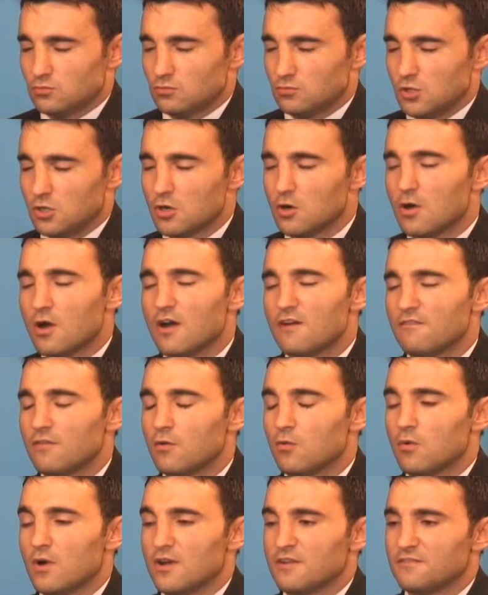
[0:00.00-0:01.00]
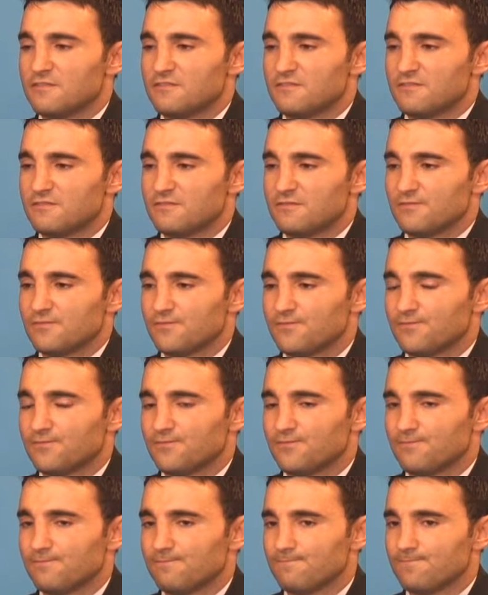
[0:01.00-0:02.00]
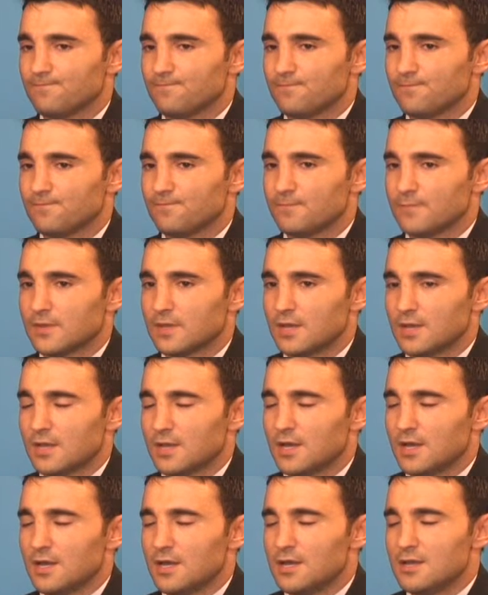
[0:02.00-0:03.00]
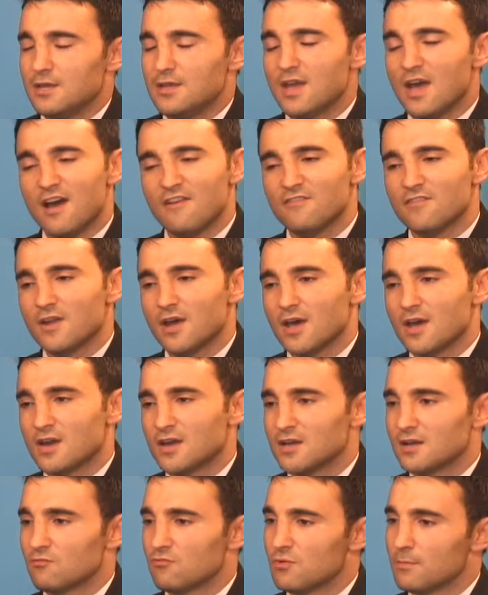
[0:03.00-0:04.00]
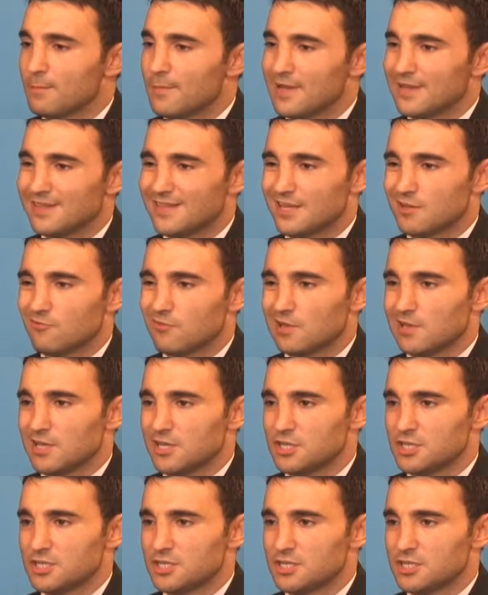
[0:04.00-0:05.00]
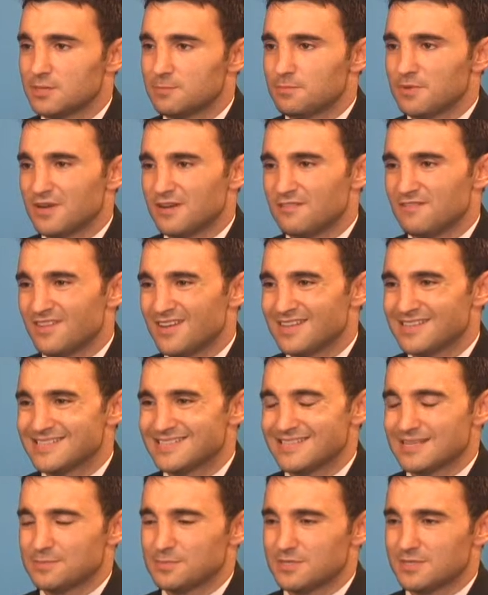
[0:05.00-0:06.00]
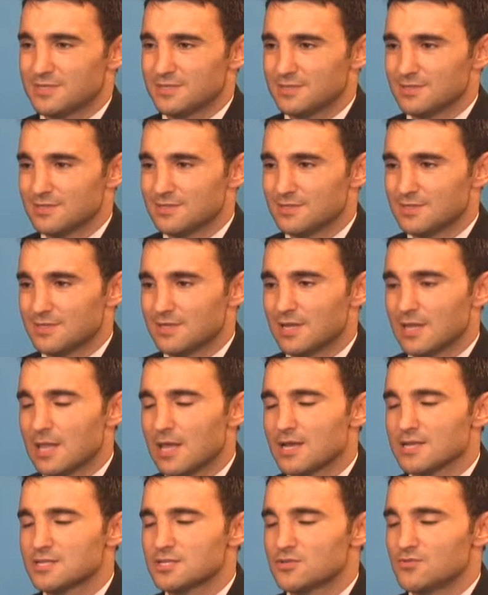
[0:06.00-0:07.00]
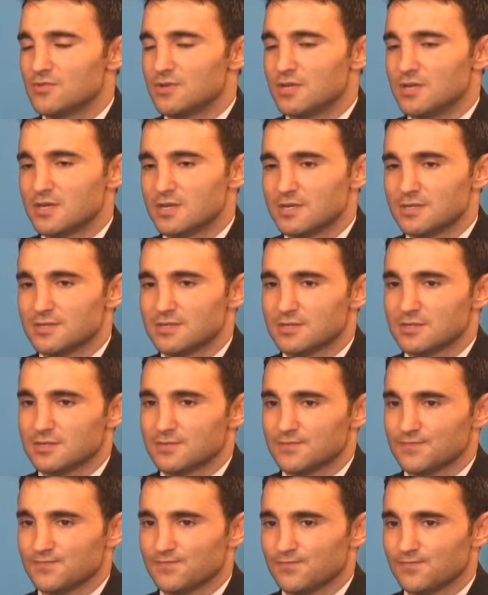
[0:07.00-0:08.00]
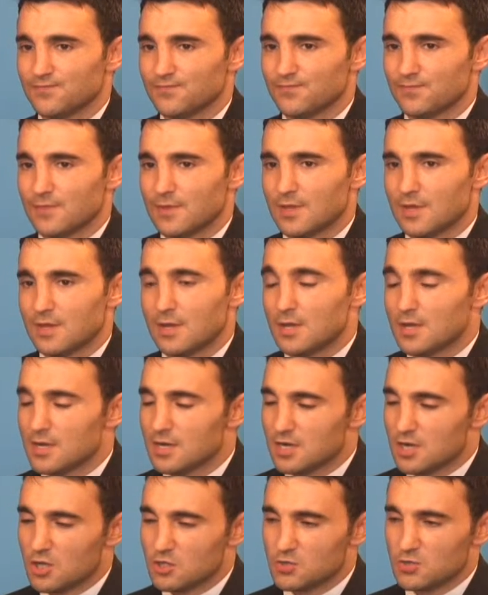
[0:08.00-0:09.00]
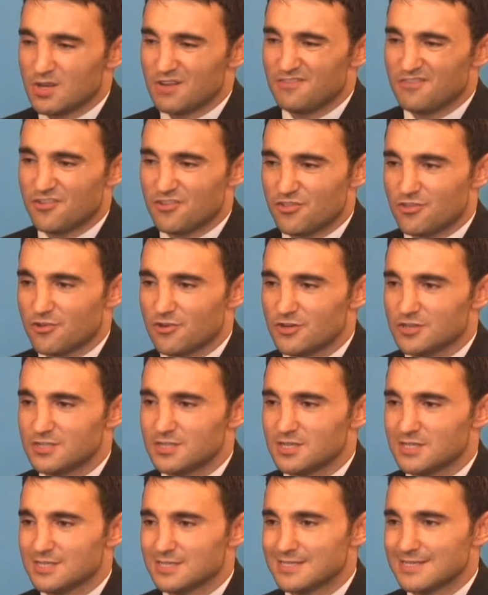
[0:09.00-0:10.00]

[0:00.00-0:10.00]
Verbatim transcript: porn. You don't have a wife. Yeah, I know. I was just... Uh... You haven't had a romantic relationship of any substance in the last three years. That's why every Thursday and